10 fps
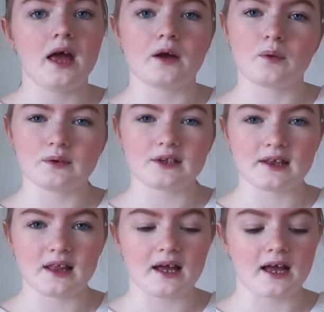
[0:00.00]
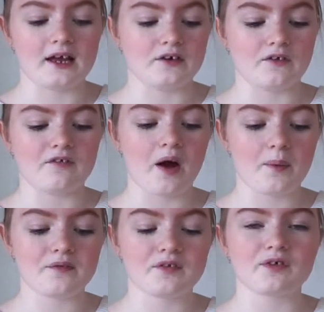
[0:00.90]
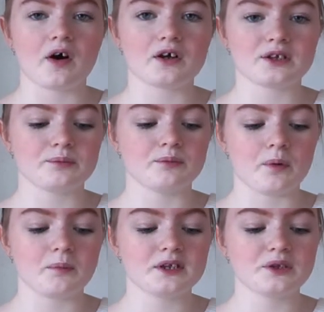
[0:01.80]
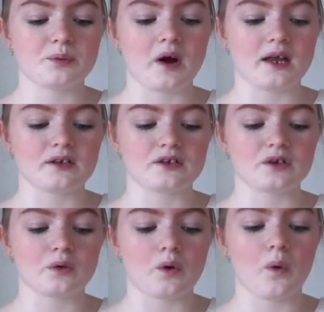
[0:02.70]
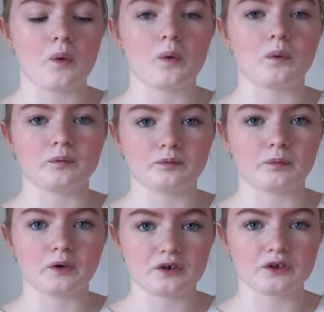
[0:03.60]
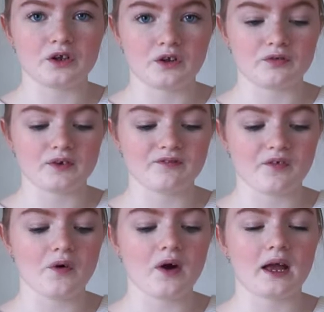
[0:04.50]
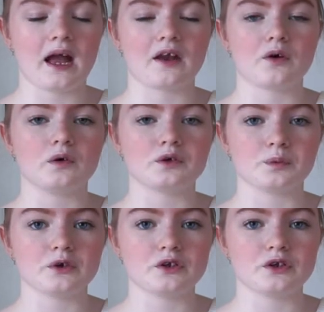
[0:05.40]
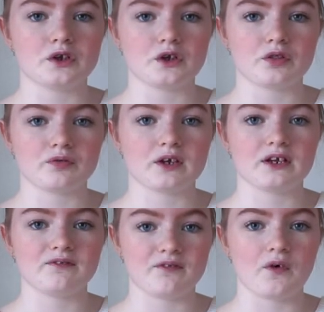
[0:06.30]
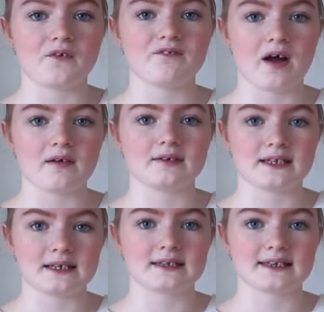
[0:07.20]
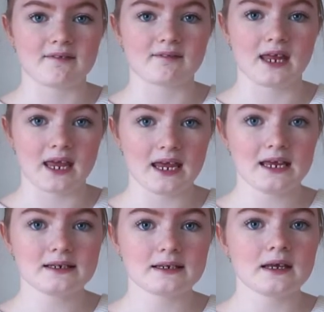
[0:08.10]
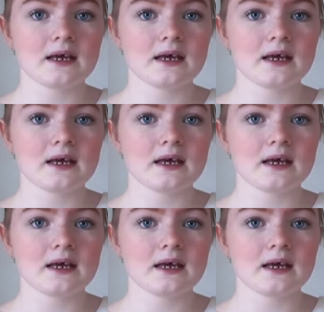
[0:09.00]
It goes like that kind of. However, there are some moments where it doesn't go 1, 2, 3, 4. It kind of goes 1, 2, 3, 4, 5, 6, 7, 8.